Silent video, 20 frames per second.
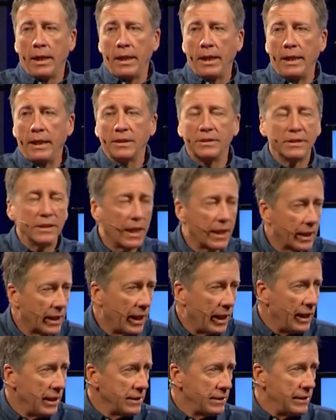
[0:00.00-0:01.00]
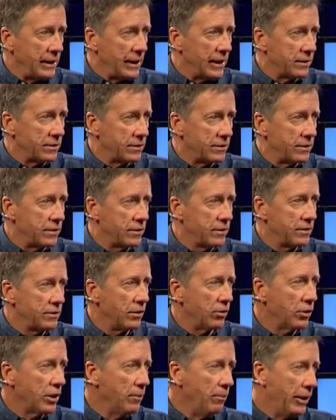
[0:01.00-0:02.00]
it's not a contest.
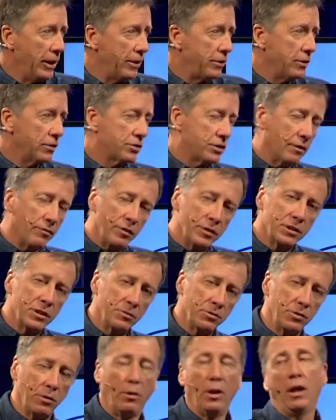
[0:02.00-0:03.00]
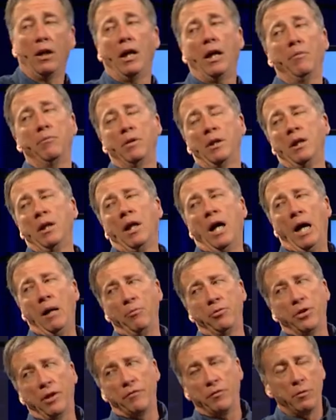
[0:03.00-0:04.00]
Don't compare your suffering to something. So, well, I'm, I'm
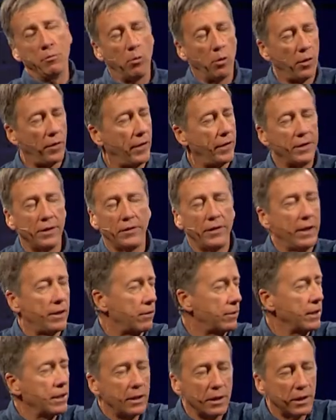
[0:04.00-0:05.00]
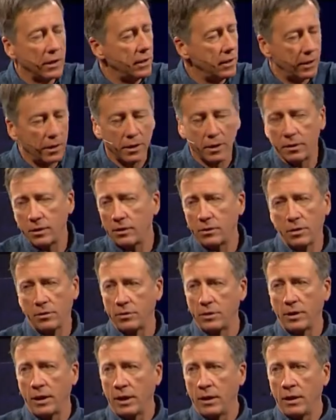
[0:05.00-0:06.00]
suffering more than they are. No, no, no, no, no, don't
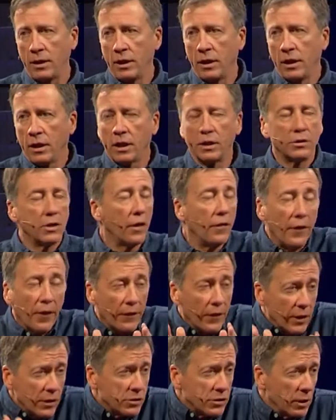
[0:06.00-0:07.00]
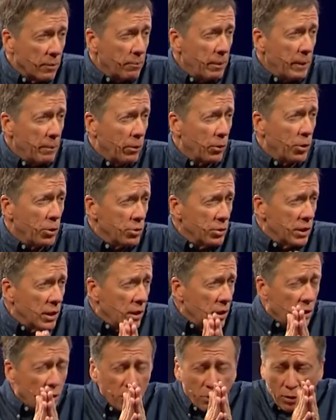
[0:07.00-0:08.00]
do that. Because uh, there are some people who,
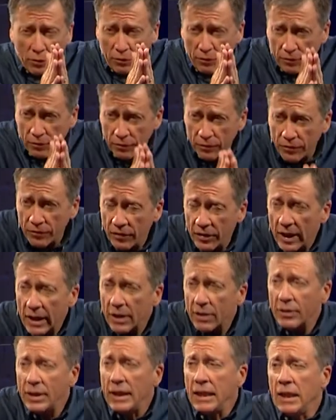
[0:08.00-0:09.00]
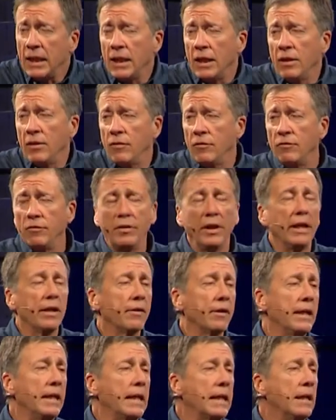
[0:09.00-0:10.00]
who are very,
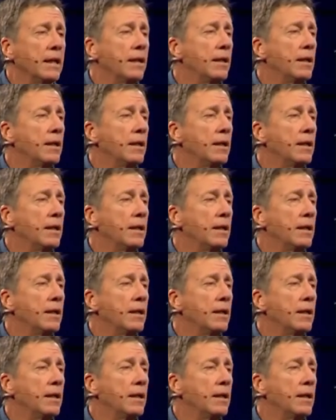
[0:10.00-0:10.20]
very